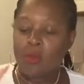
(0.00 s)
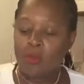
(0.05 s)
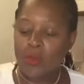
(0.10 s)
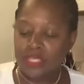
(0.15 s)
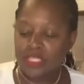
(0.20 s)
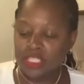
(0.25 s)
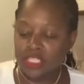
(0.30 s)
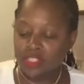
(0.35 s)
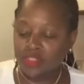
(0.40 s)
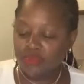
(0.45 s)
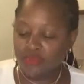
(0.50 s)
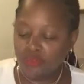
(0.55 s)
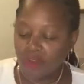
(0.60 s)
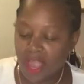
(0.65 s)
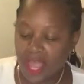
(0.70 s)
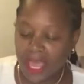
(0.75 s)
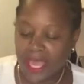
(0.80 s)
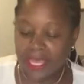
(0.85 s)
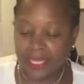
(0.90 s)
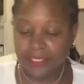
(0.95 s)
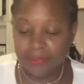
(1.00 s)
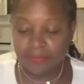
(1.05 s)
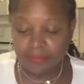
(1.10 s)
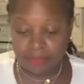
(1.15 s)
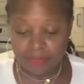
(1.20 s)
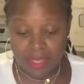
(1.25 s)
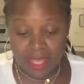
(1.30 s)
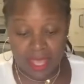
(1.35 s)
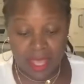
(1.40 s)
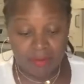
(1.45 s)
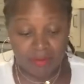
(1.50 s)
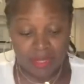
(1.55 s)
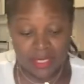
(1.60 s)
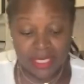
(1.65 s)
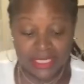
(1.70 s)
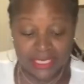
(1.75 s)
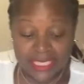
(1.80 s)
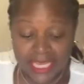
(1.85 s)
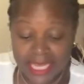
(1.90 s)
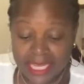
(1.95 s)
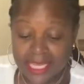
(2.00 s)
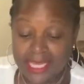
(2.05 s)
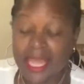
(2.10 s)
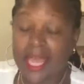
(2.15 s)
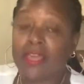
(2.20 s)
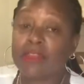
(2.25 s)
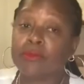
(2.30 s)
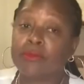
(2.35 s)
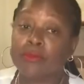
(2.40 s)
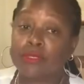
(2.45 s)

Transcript: Once it's fried, I'm gonna take it out.